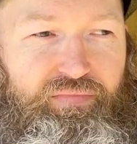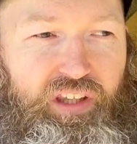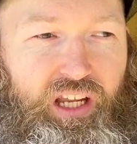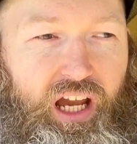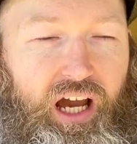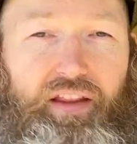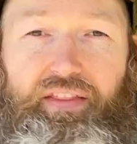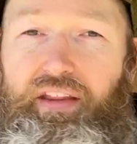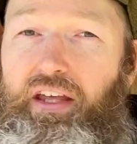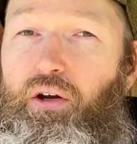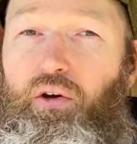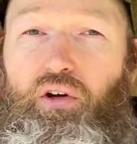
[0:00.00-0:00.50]

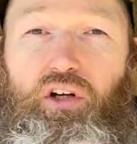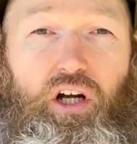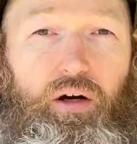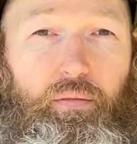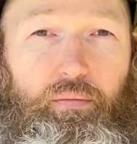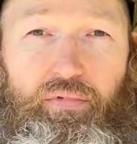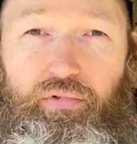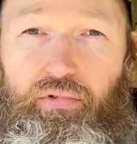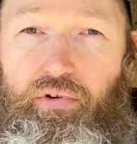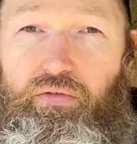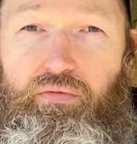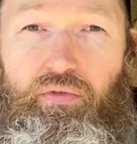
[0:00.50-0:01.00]
and they don't come
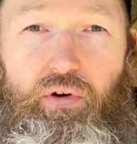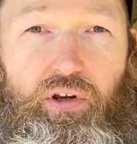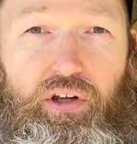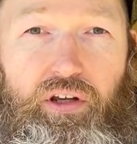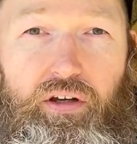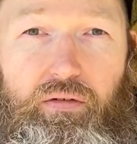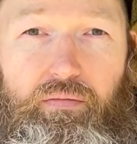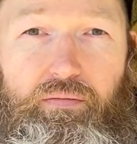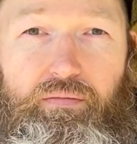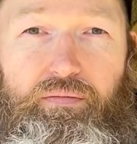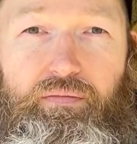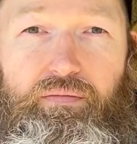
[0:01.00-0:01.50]
through for
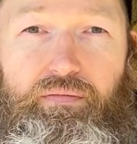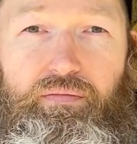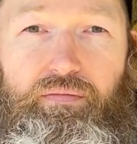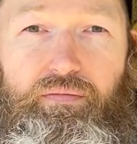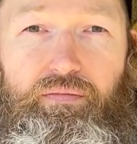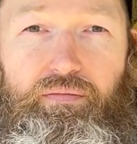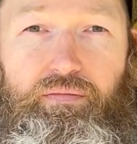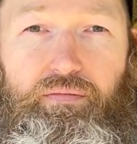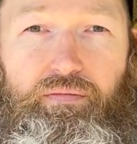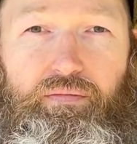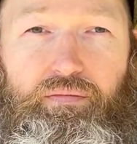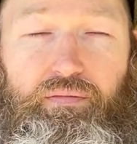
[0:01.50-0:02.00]
you
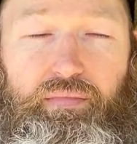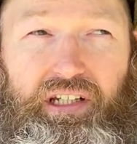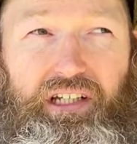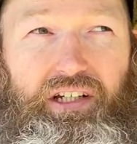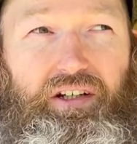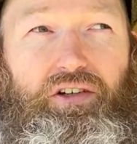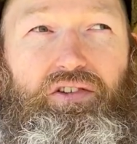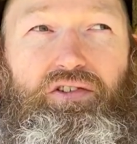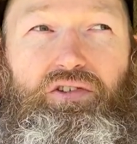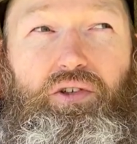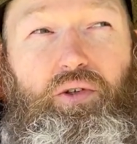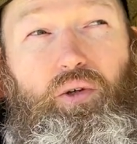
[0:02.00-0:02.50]

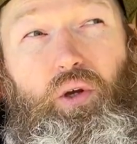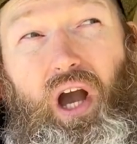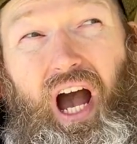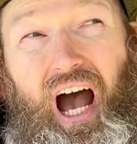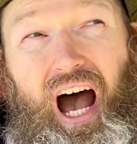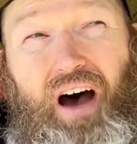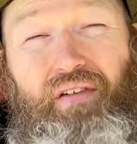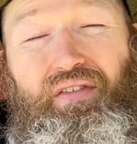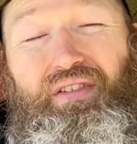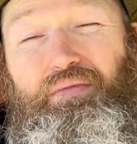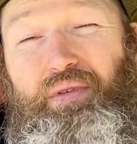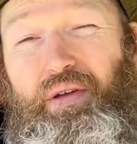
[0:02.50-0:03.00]
because you
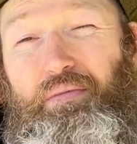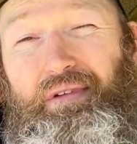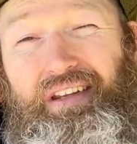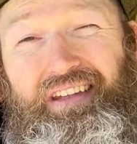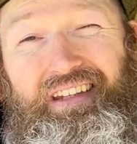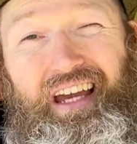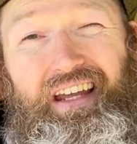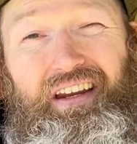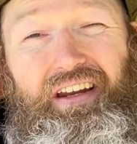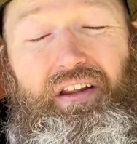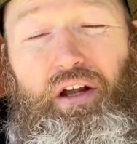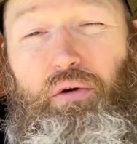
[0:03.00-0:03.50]
haven't been
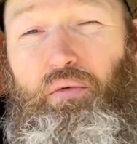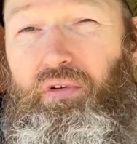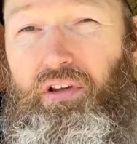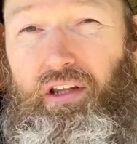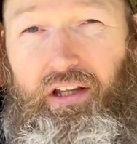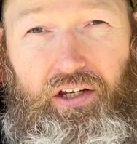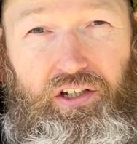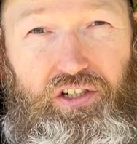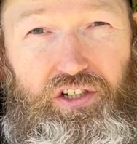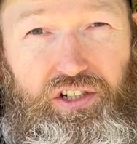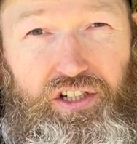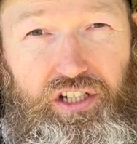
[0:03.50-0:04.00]
maintaining that
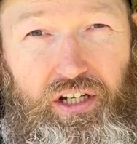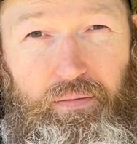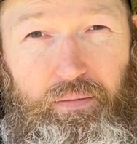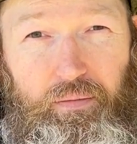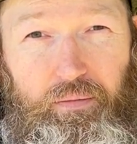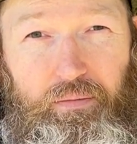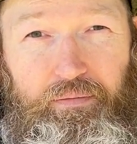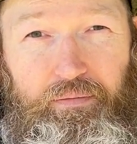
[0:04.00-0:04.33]
relationship,